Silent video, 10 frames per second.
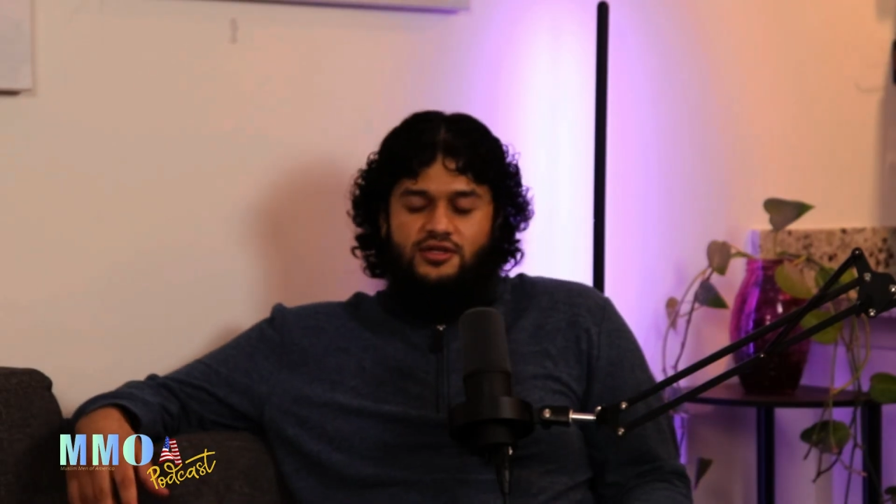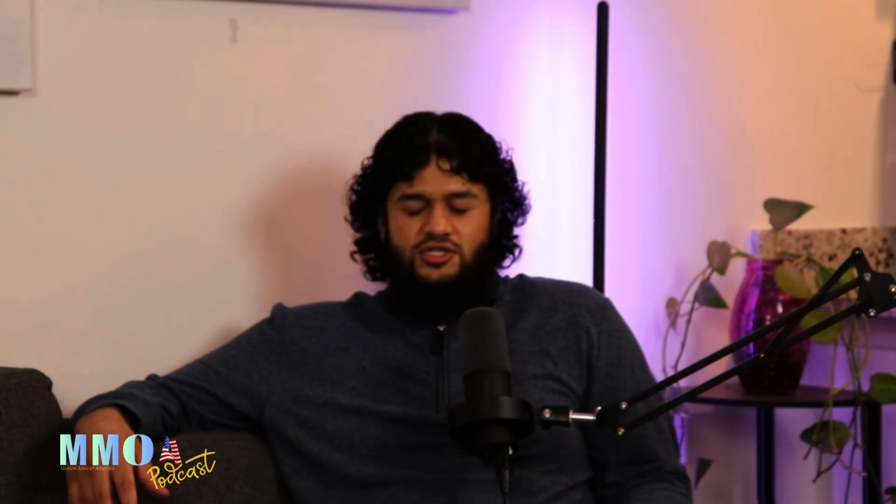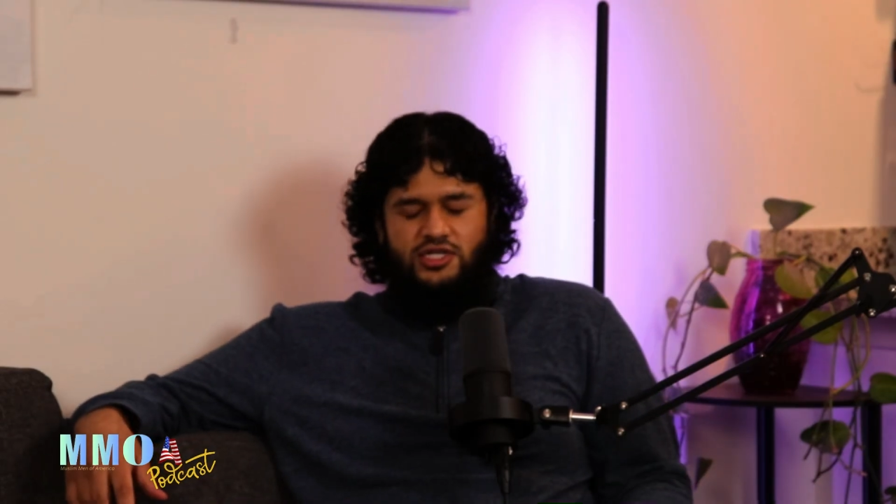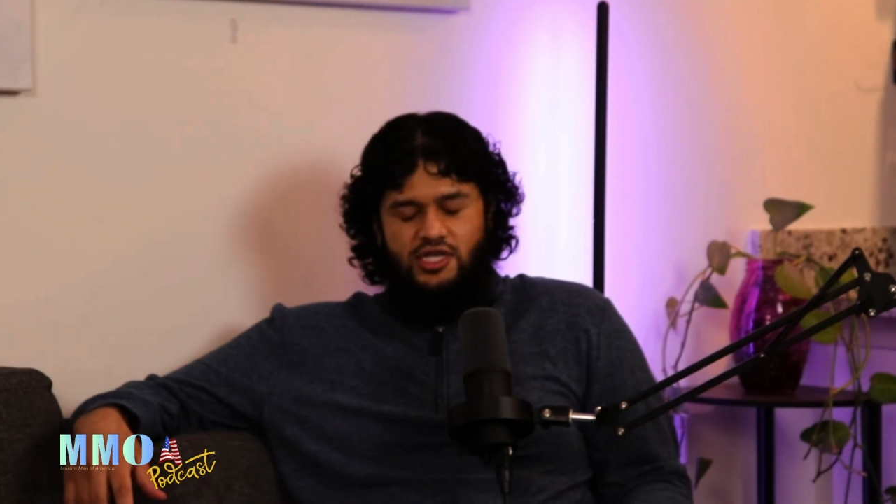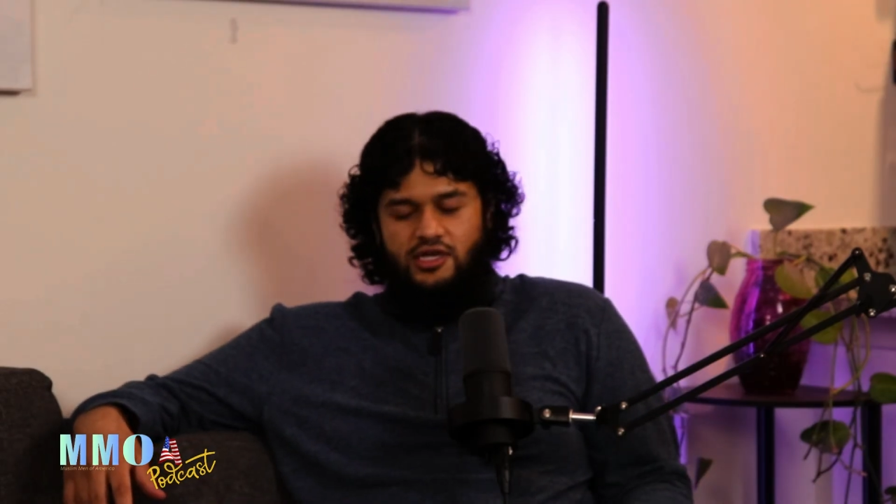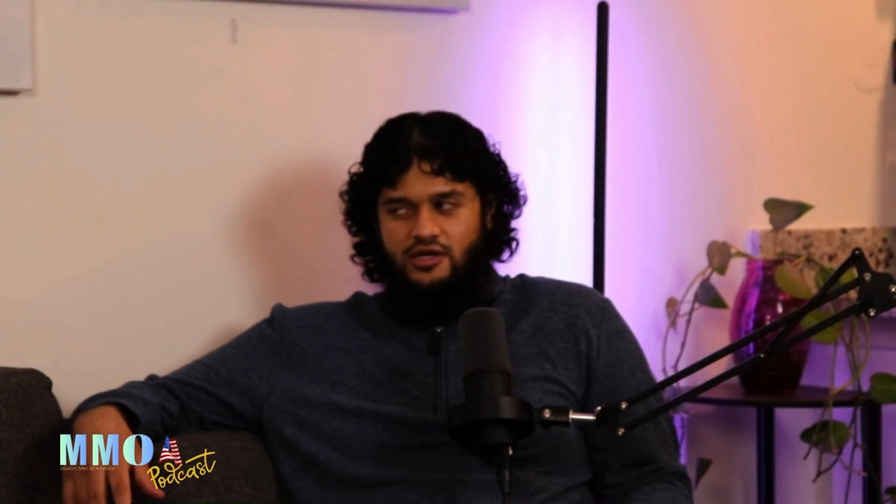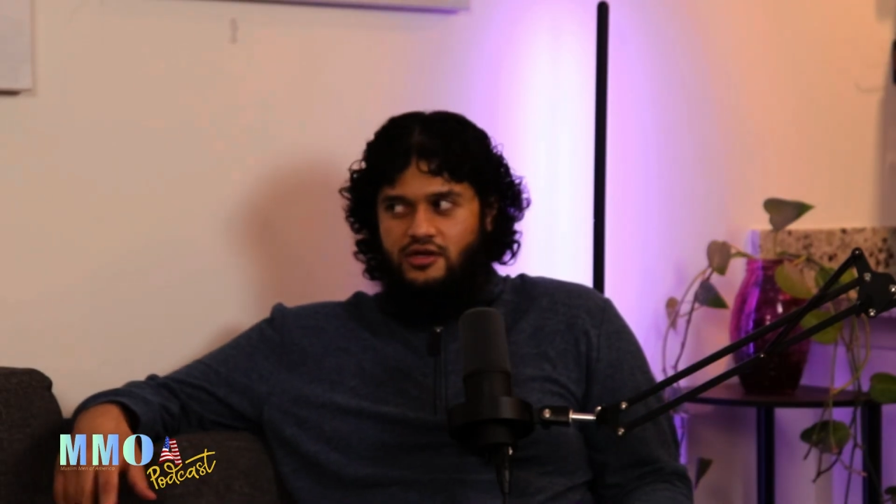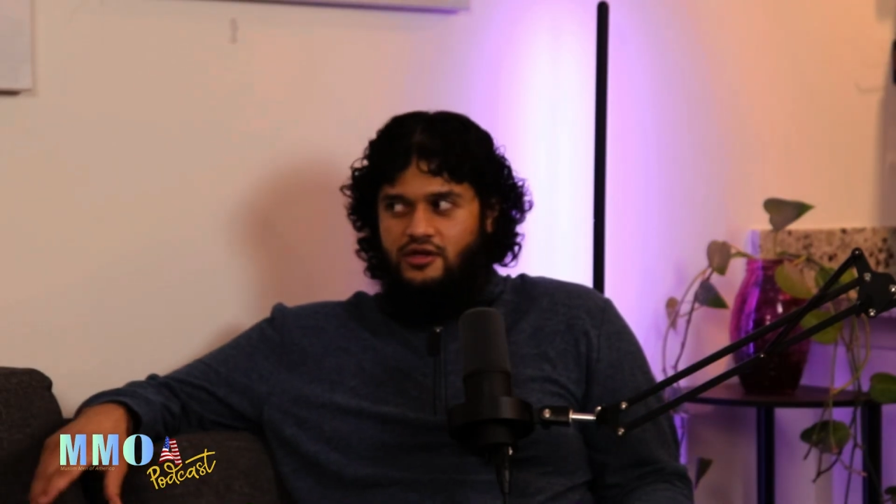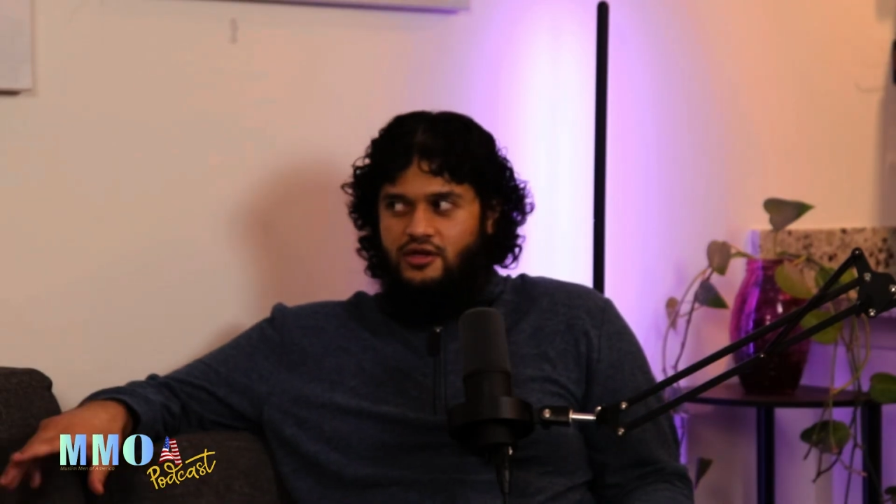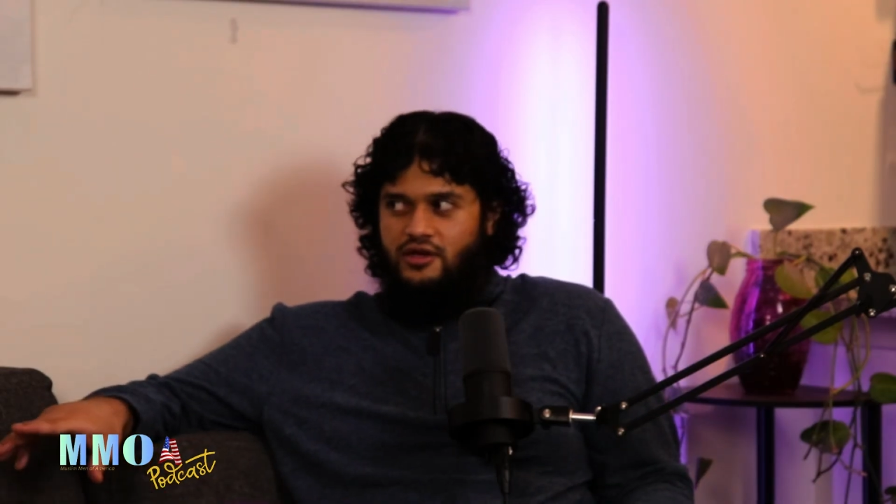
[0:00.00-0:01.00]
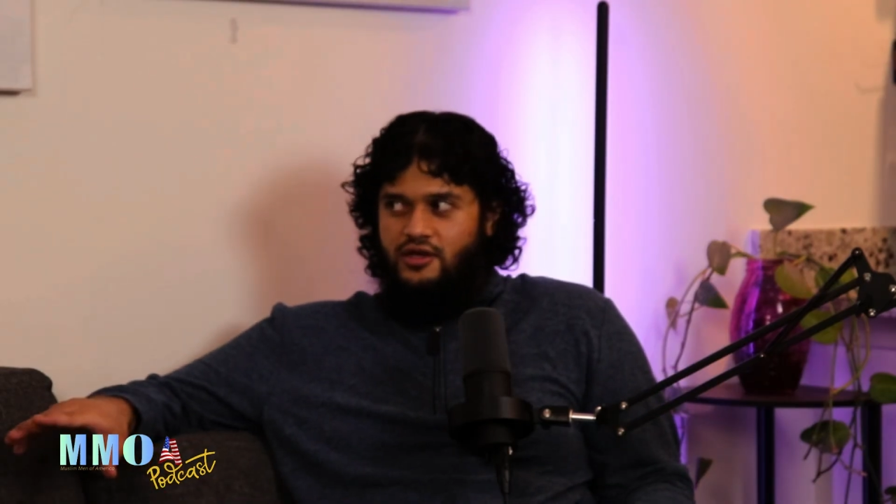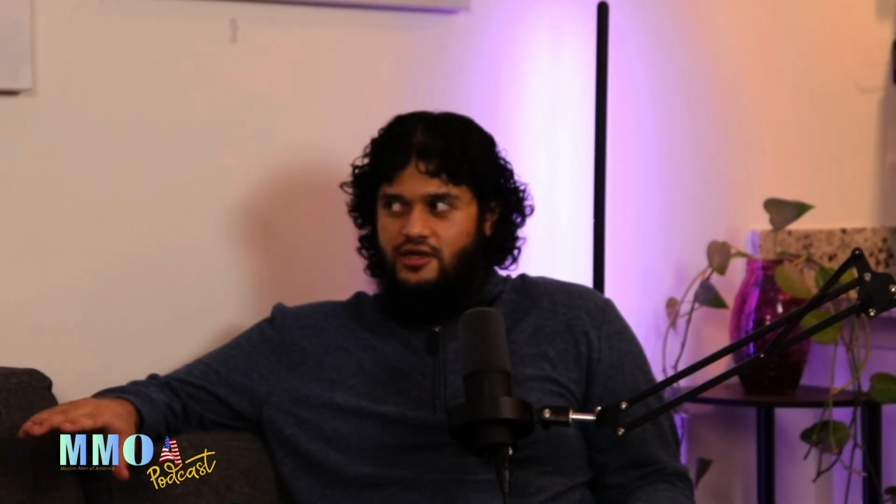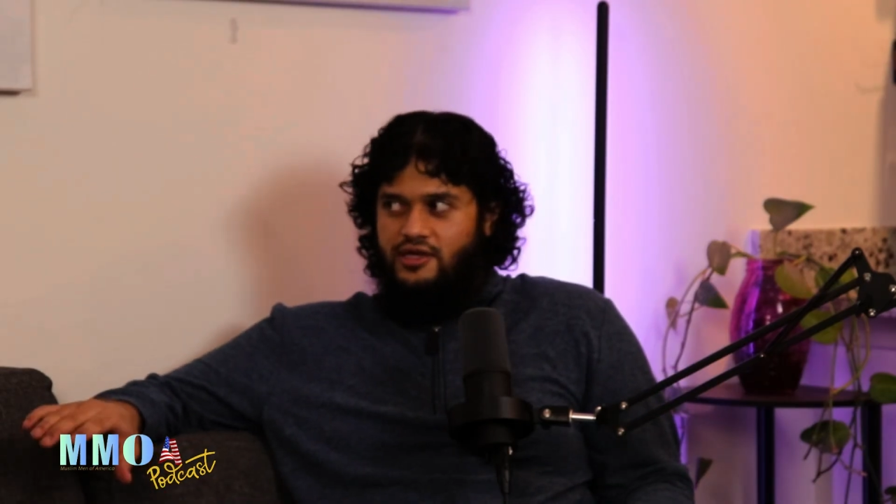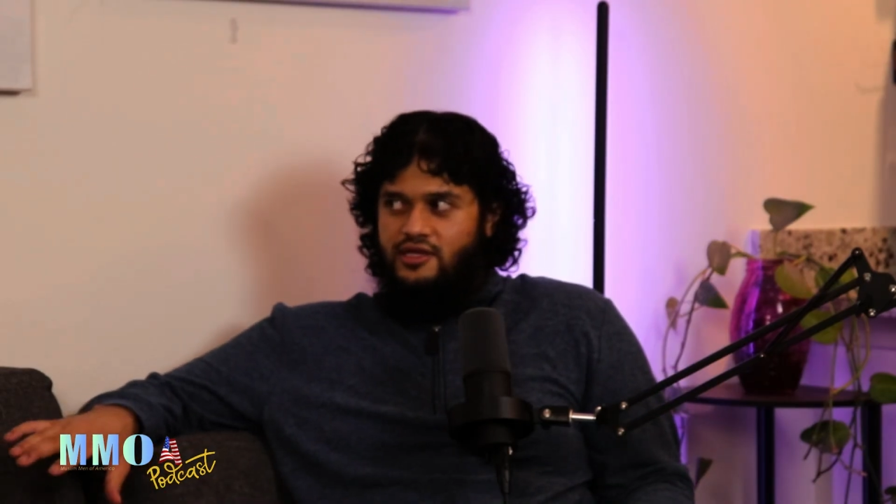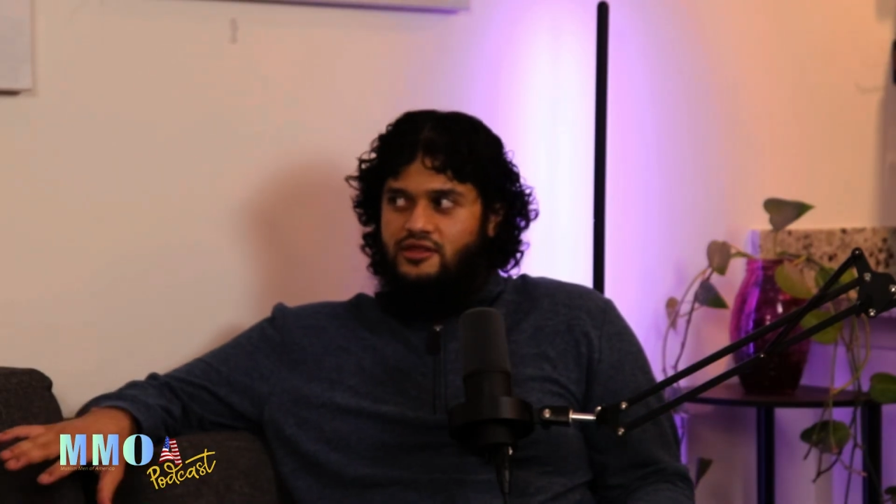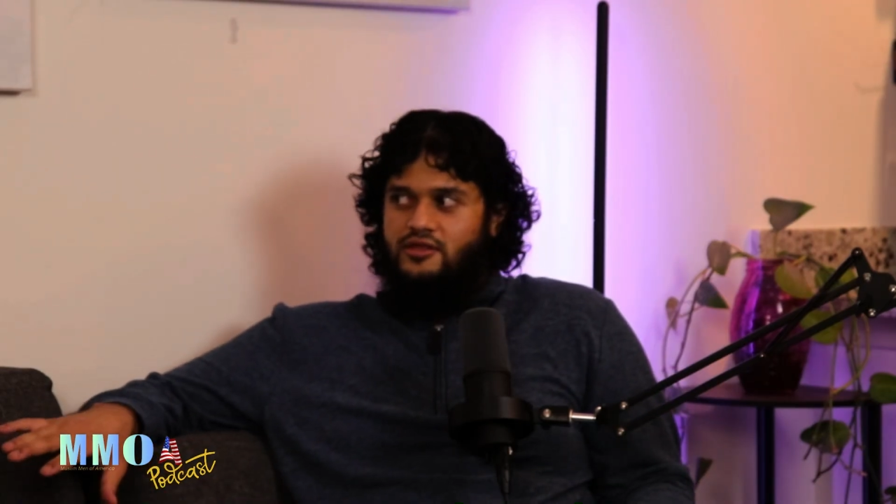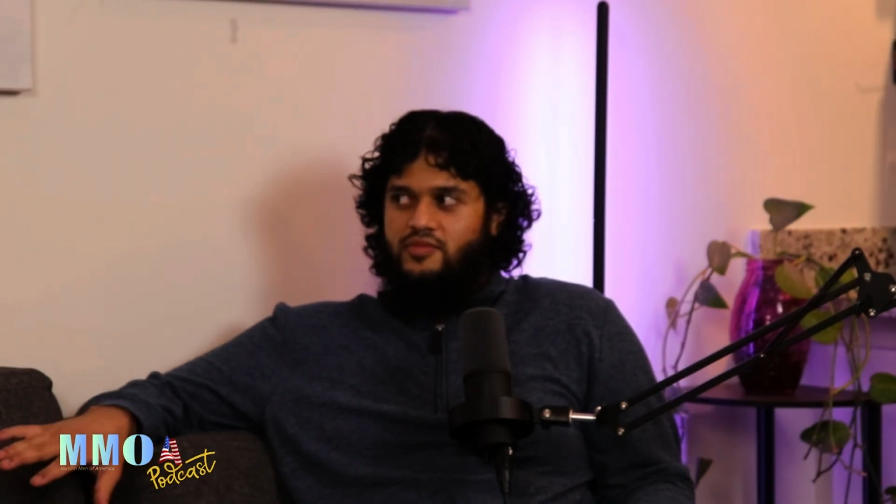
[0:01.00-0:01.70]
Shia in